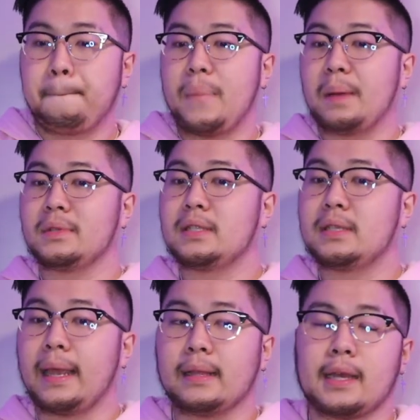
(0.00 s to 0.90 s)
but I'm
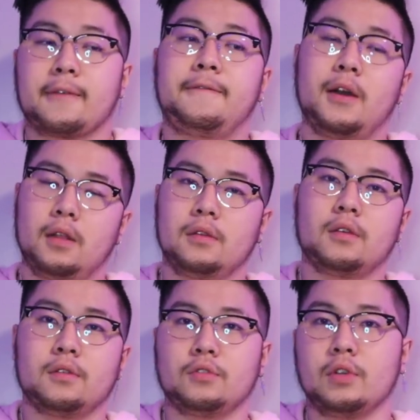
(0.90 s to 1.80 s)
just saying like follow
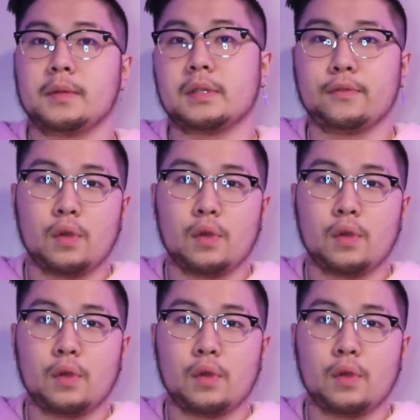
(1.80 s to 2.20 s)
your dreams.